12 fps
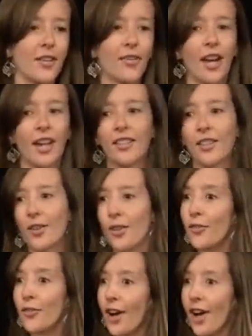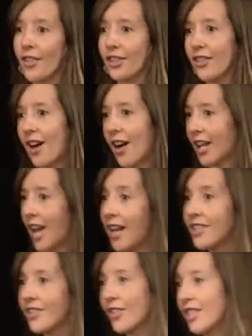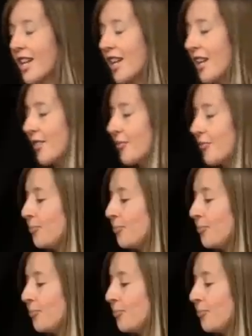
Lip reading: Finally, around 5 o'clock, end of the day,